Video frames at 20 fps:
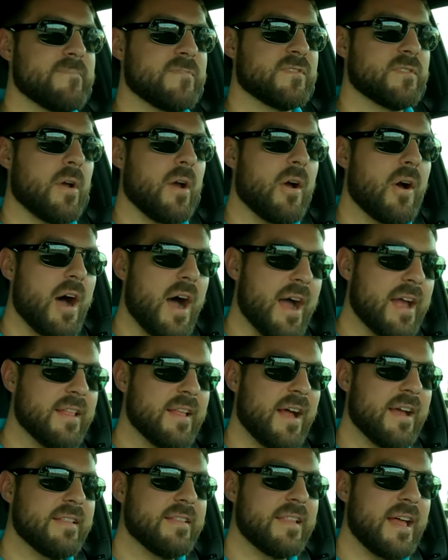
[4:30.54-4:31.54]
So I,
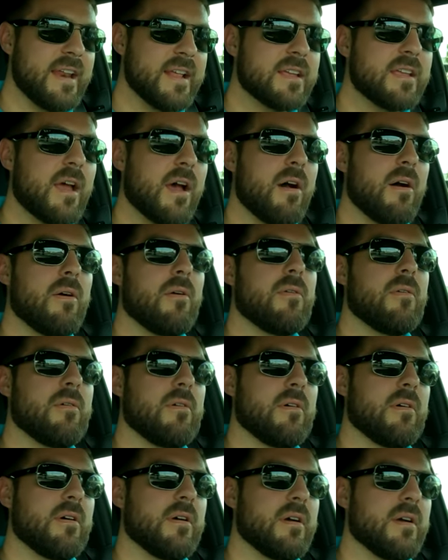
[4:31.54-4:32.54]
I let it go
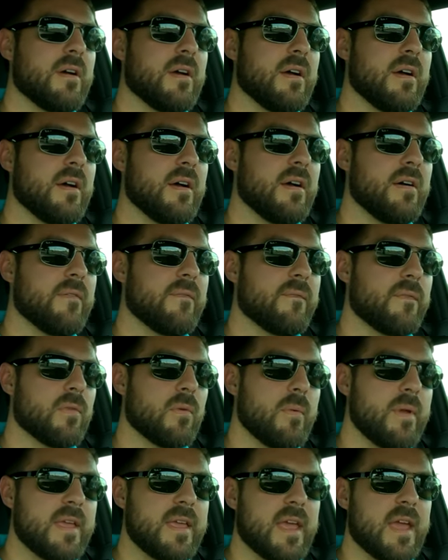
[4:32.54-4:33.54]
for
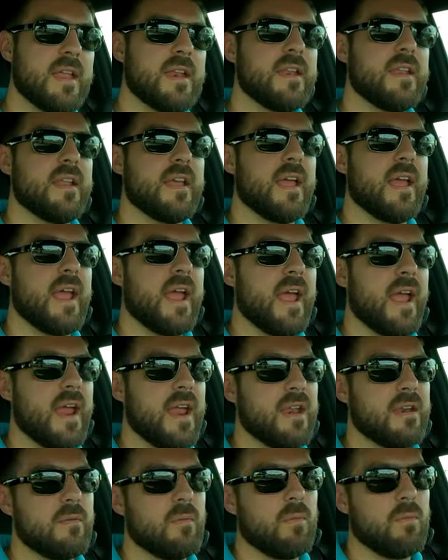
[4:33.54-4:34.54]
the weekend
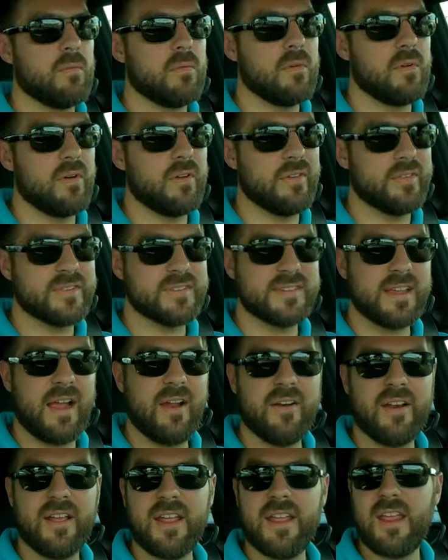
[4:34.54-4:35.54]
and
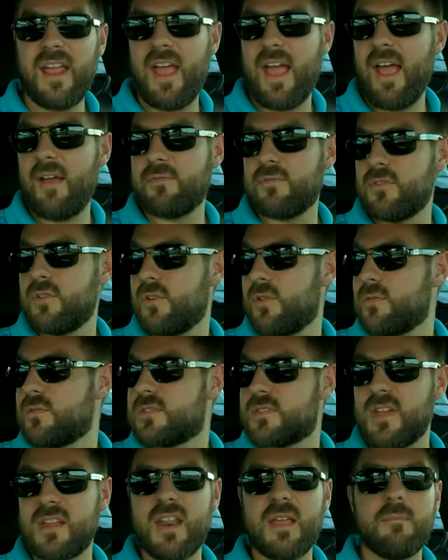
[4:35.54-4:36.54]
Saturday afternoon,
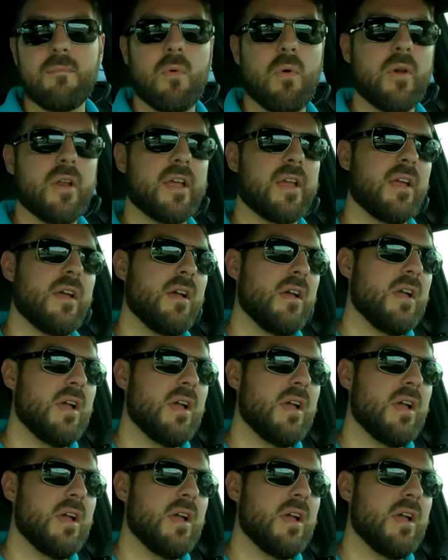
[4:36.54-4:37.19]
Sunday morning,